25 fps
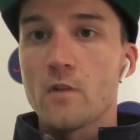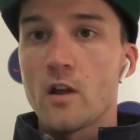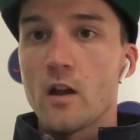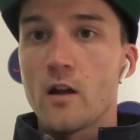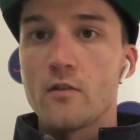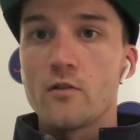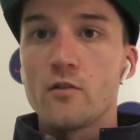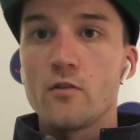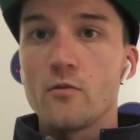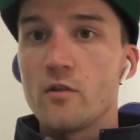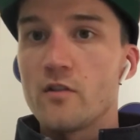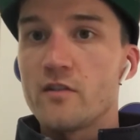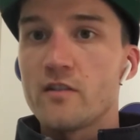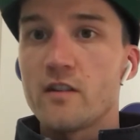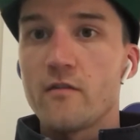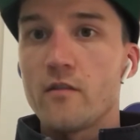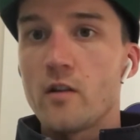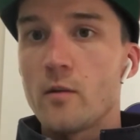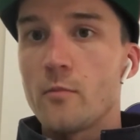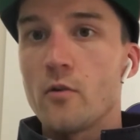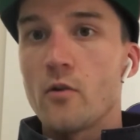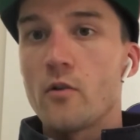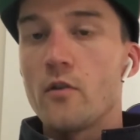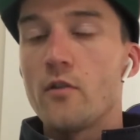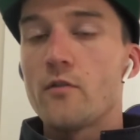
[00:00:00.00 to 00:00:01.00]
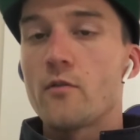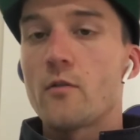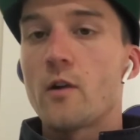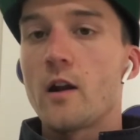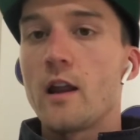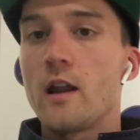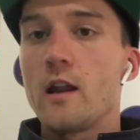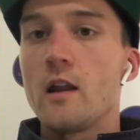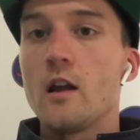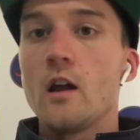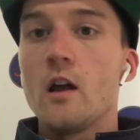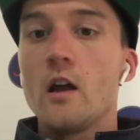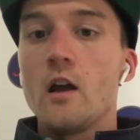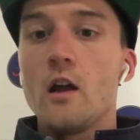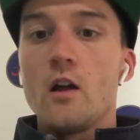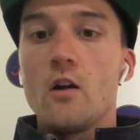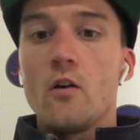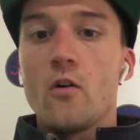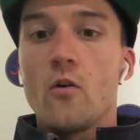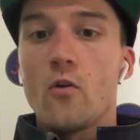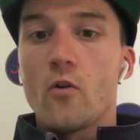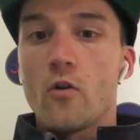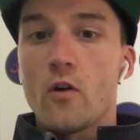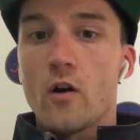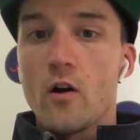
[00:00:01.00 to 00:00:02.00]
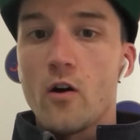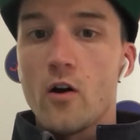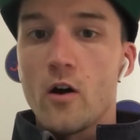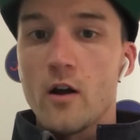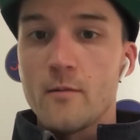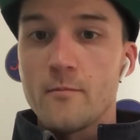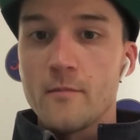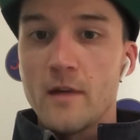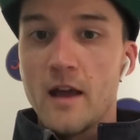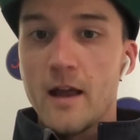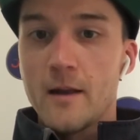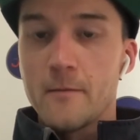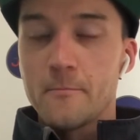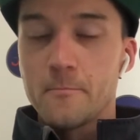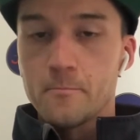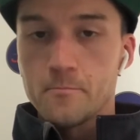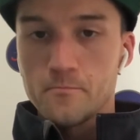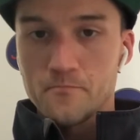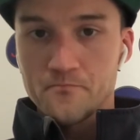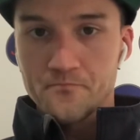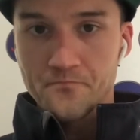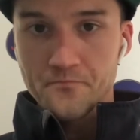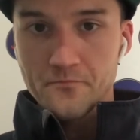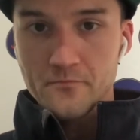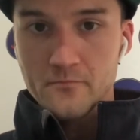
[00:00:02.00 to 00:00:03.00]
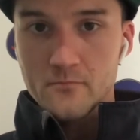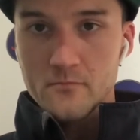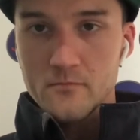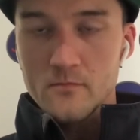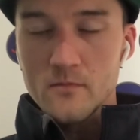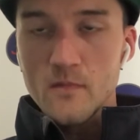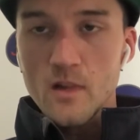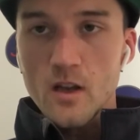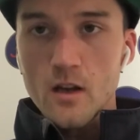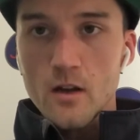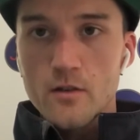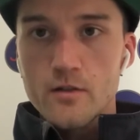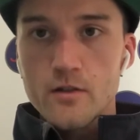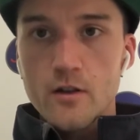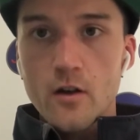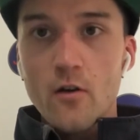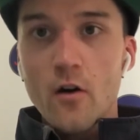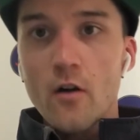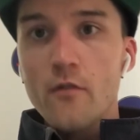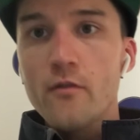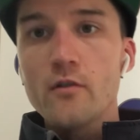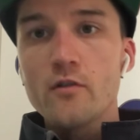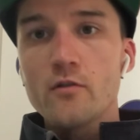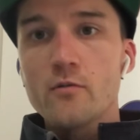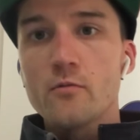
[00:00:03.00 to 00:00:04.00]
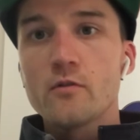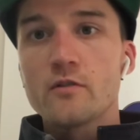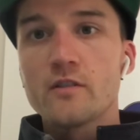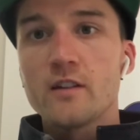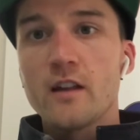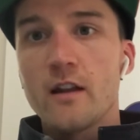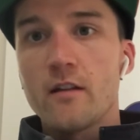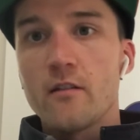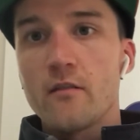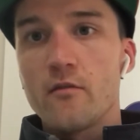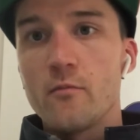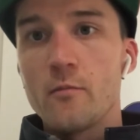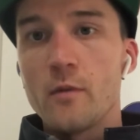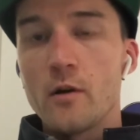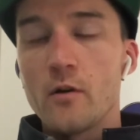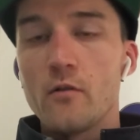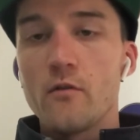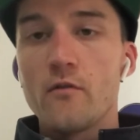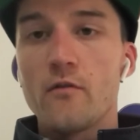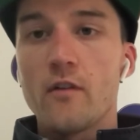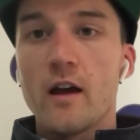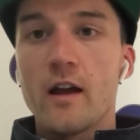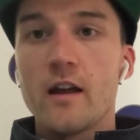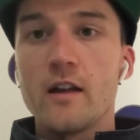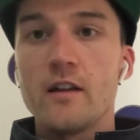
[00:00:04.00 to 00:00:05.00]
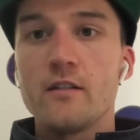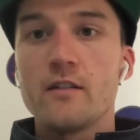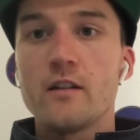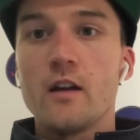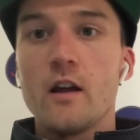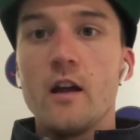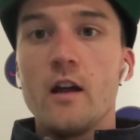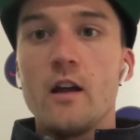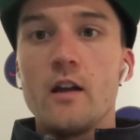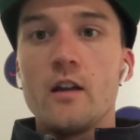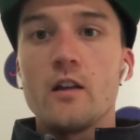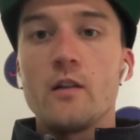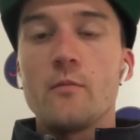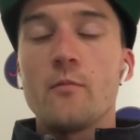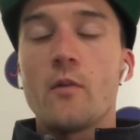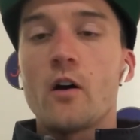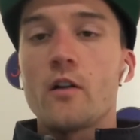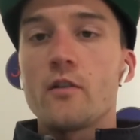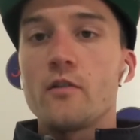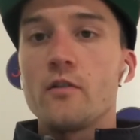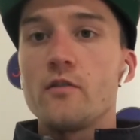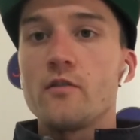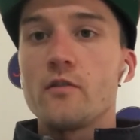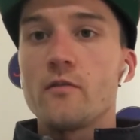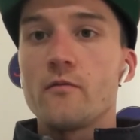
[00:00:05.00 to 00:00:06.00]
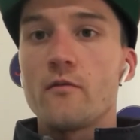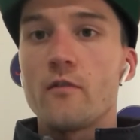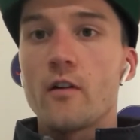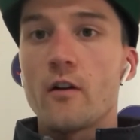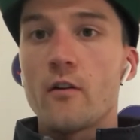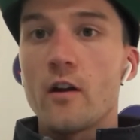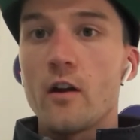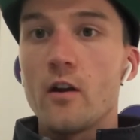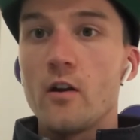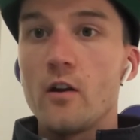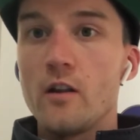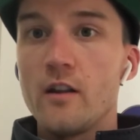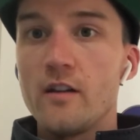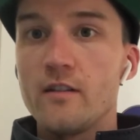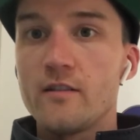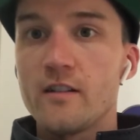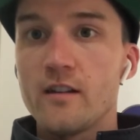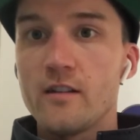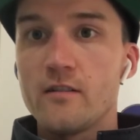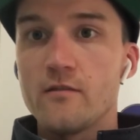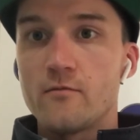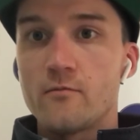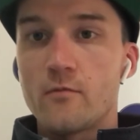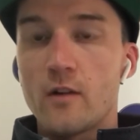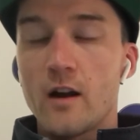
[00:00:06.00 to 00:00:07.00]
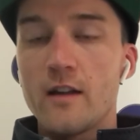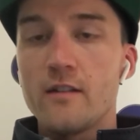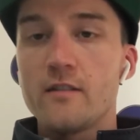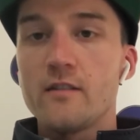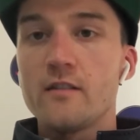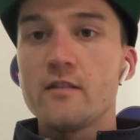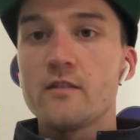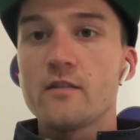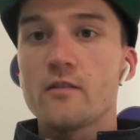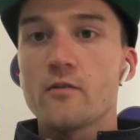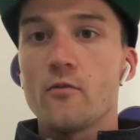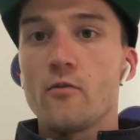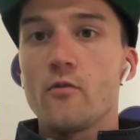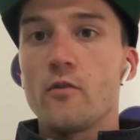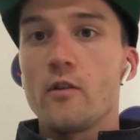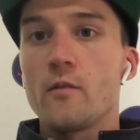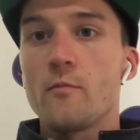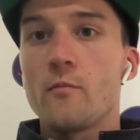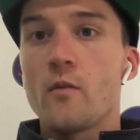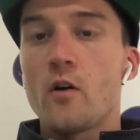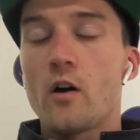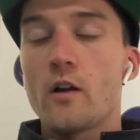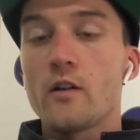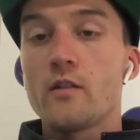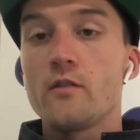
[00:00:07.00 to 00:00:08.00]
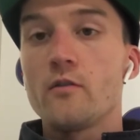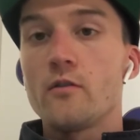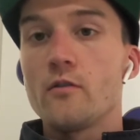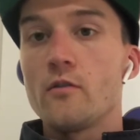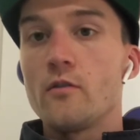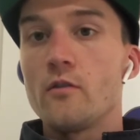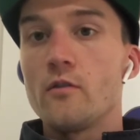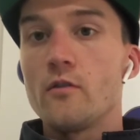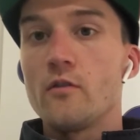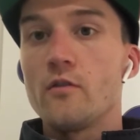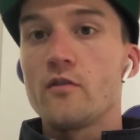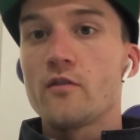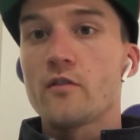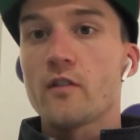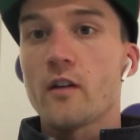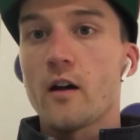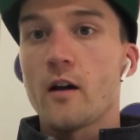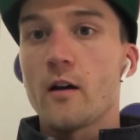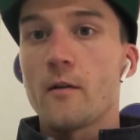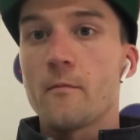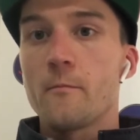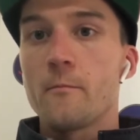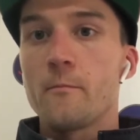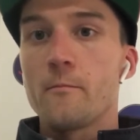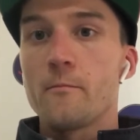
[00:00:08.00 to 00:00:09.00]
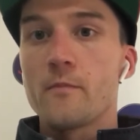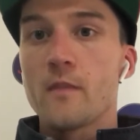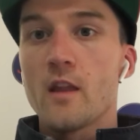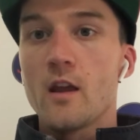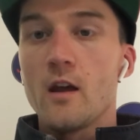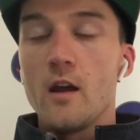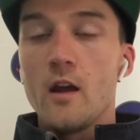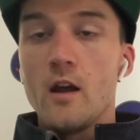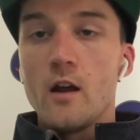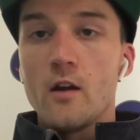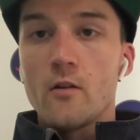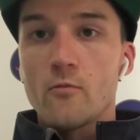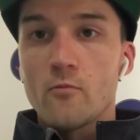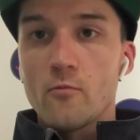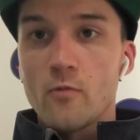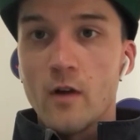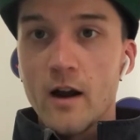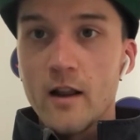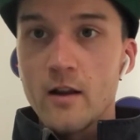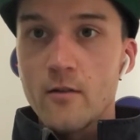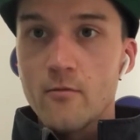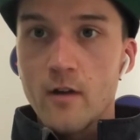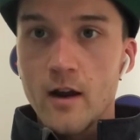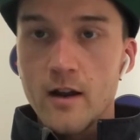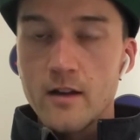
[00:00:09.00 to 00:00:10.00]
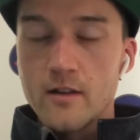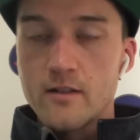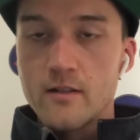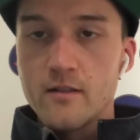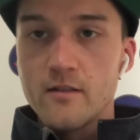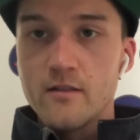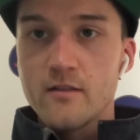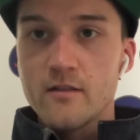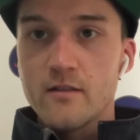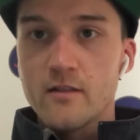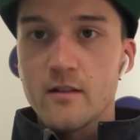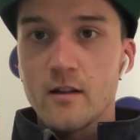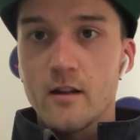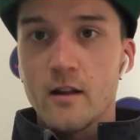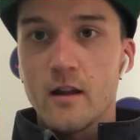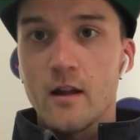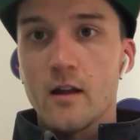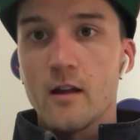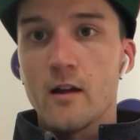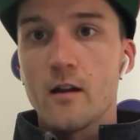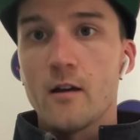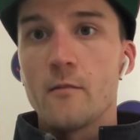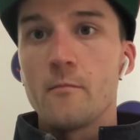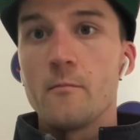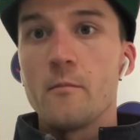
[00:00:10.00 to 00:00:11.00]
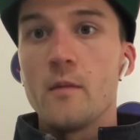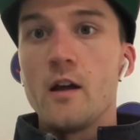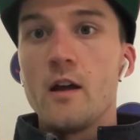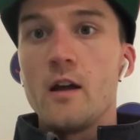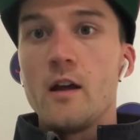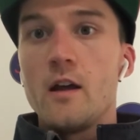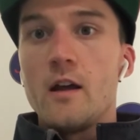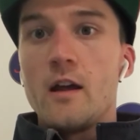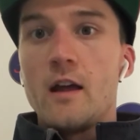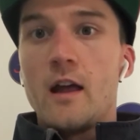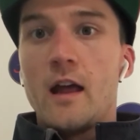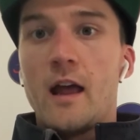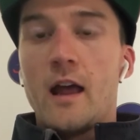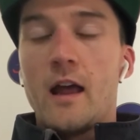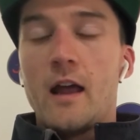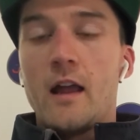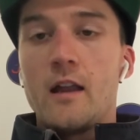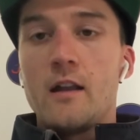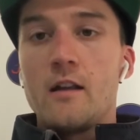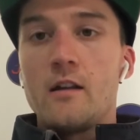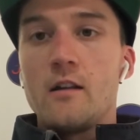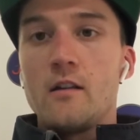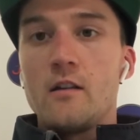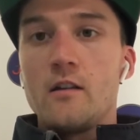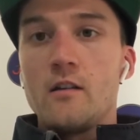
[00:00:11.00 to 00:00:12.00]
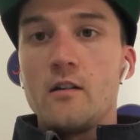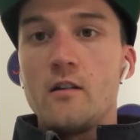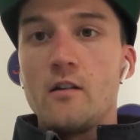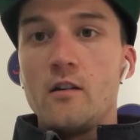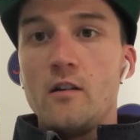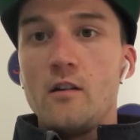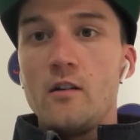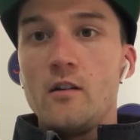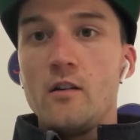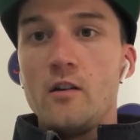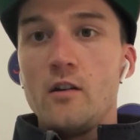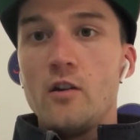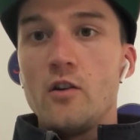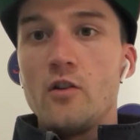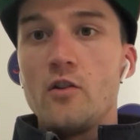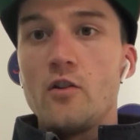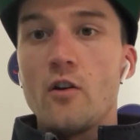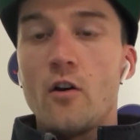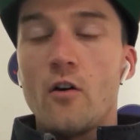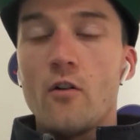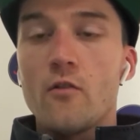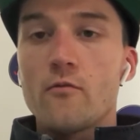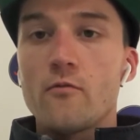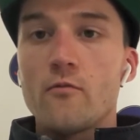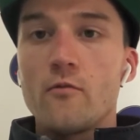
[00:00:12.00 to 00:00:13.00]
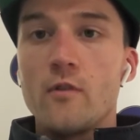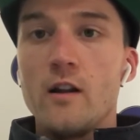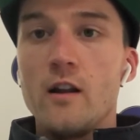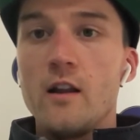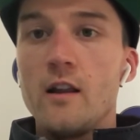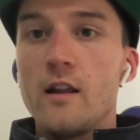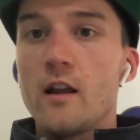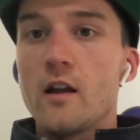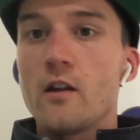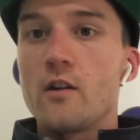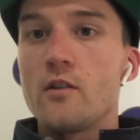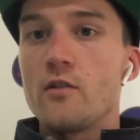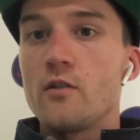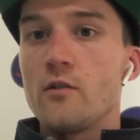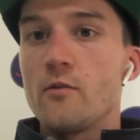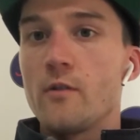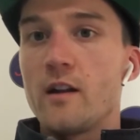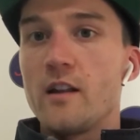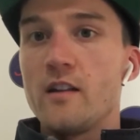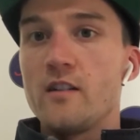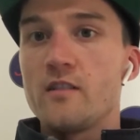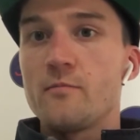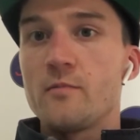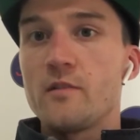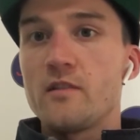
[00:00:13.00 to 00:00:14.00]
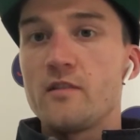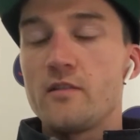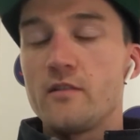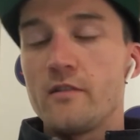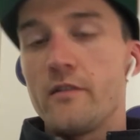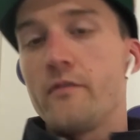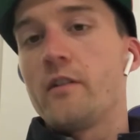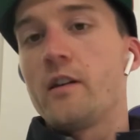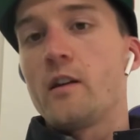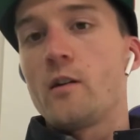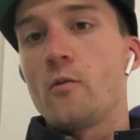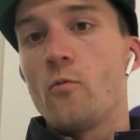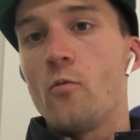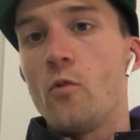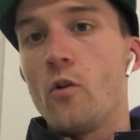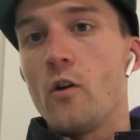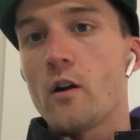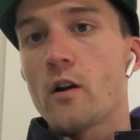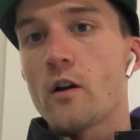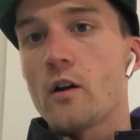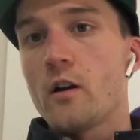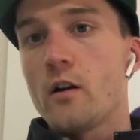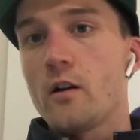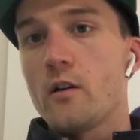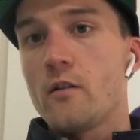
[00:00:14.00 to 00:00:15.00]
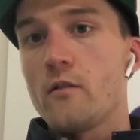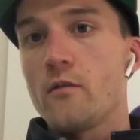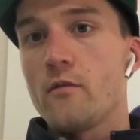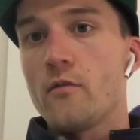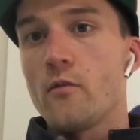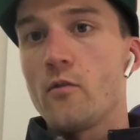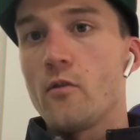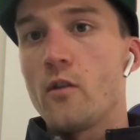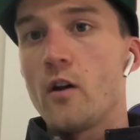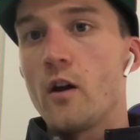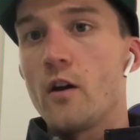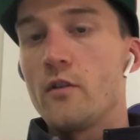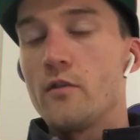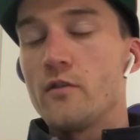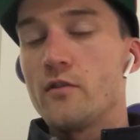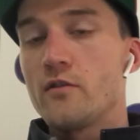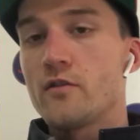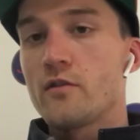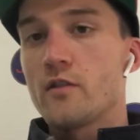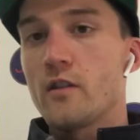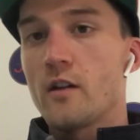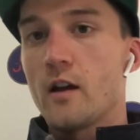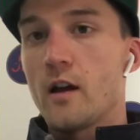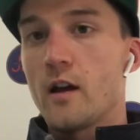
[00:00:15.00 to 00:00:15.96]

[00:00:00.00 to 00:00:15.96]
do a 70.3 or an Ironman. So often towards the end of the build phase, you might do some very early season races, or you might do some running races, and you don't really going to do any specific work for those